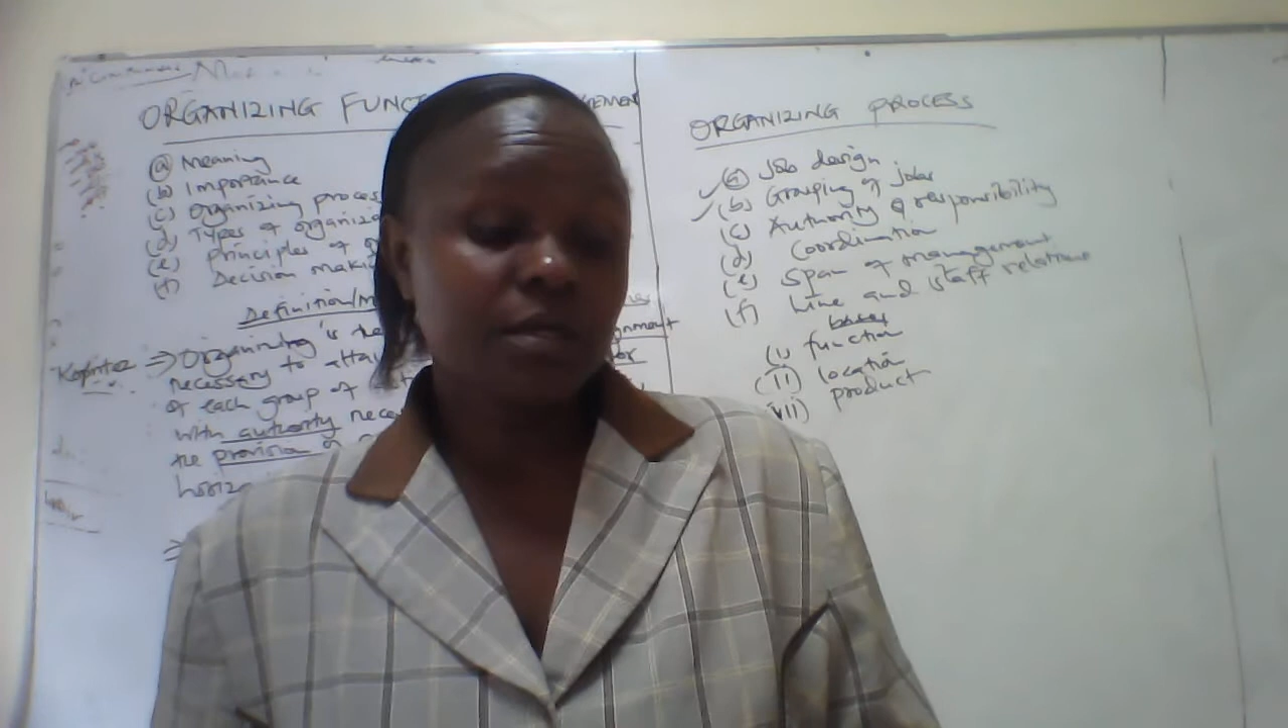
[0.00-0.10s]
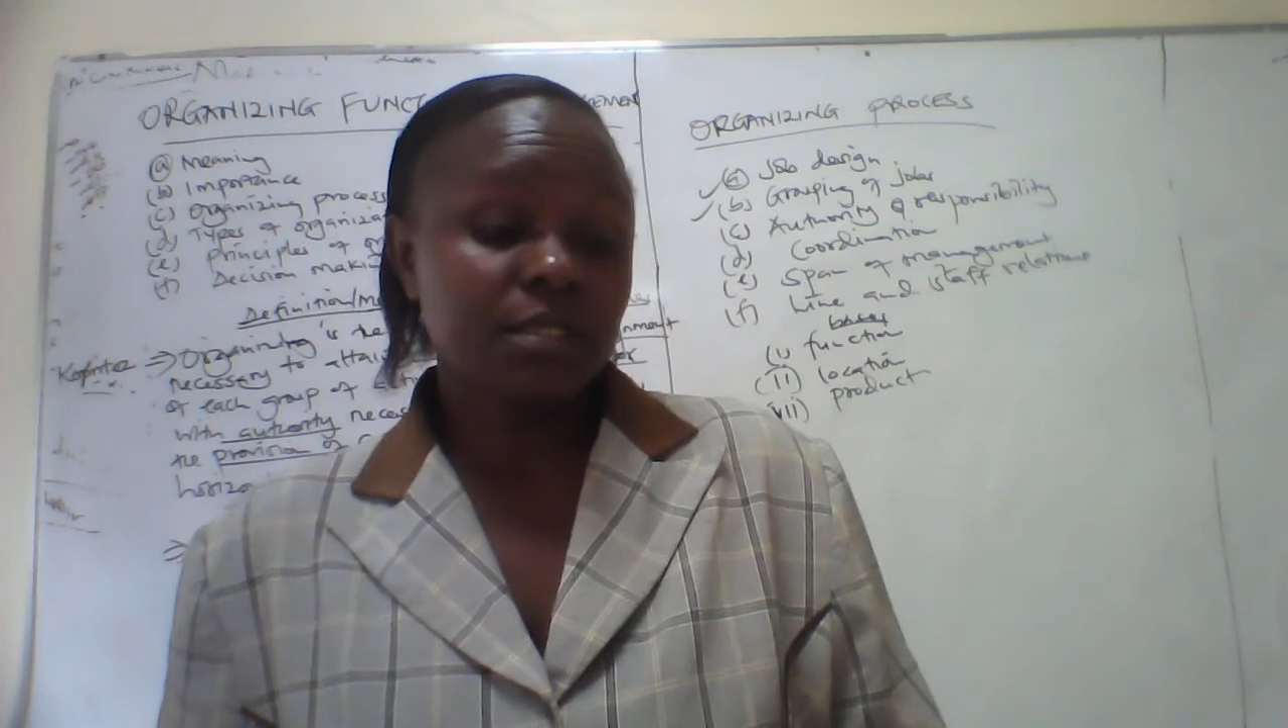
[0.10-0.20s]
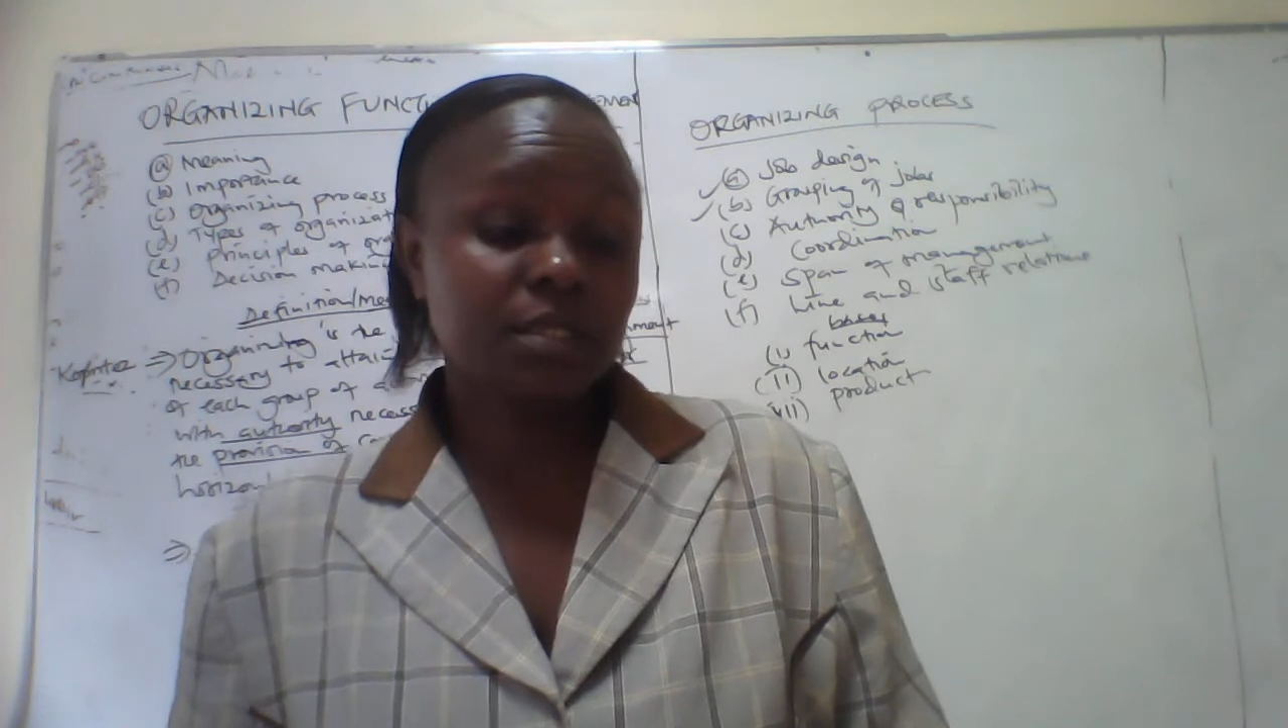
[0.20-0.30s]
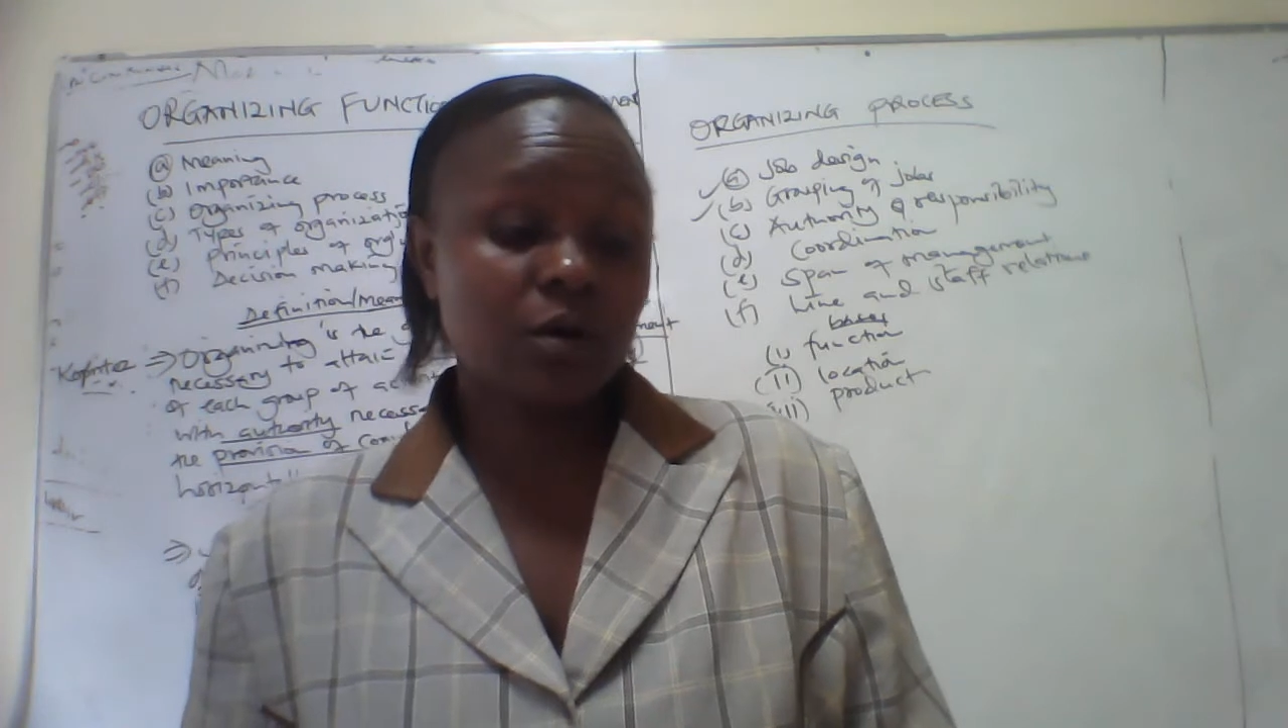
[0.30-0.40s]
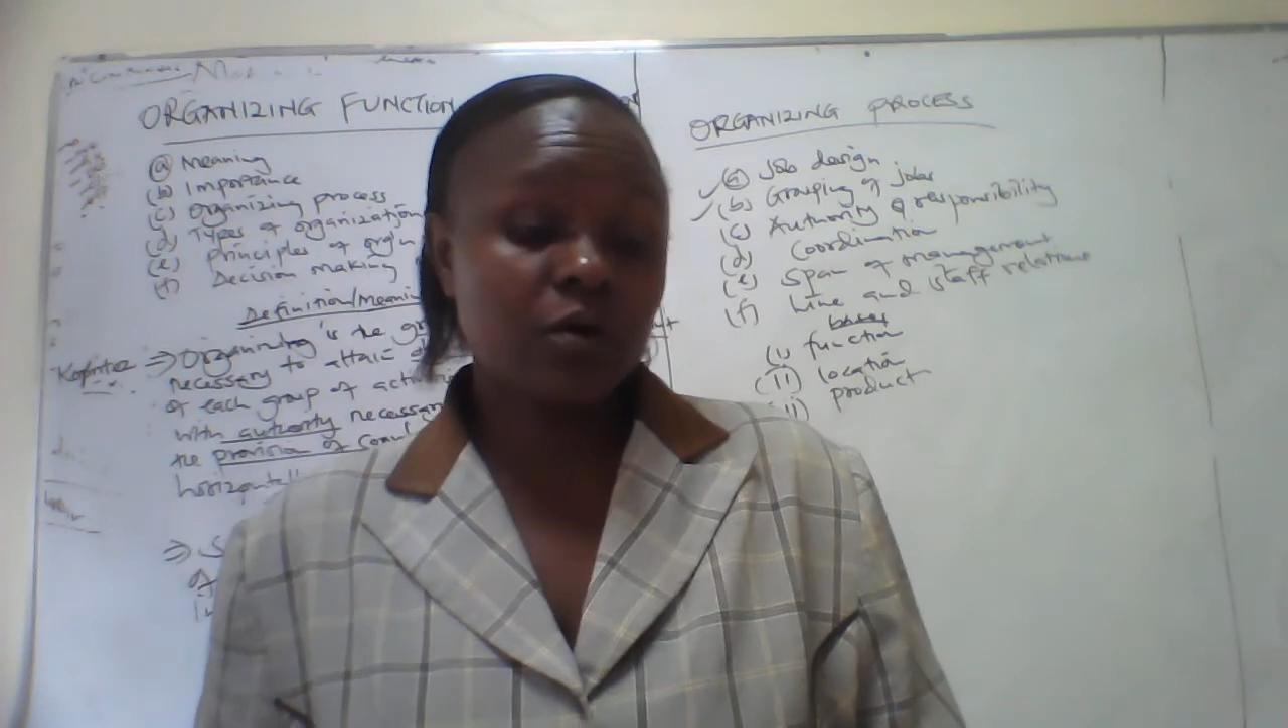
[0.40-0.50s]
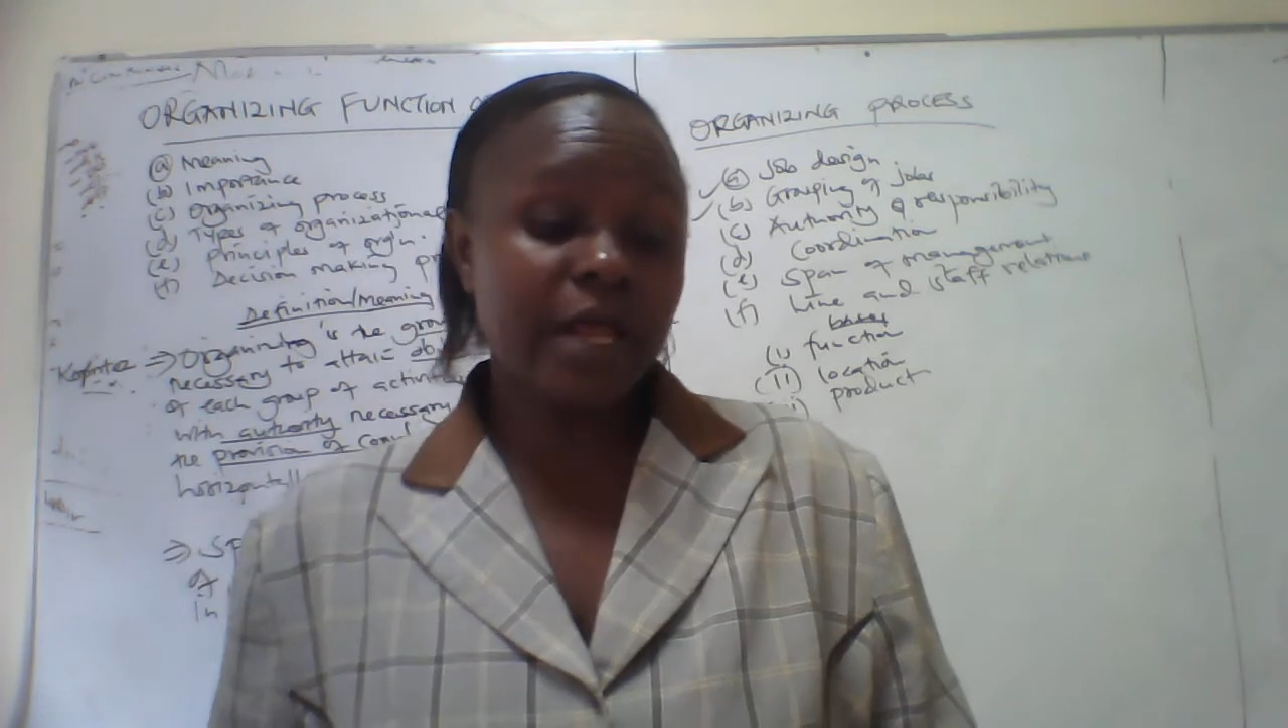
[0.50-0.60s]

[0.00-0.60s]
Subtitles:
So